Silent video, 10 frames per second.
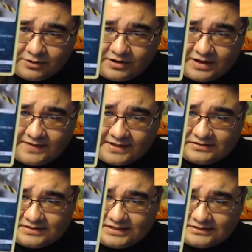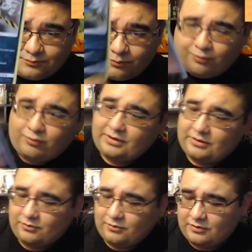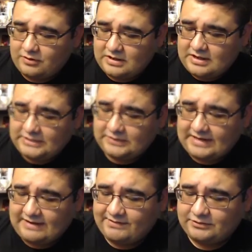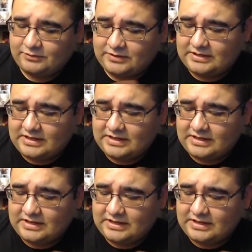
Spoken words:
and that's pretty cool. Don't have this one.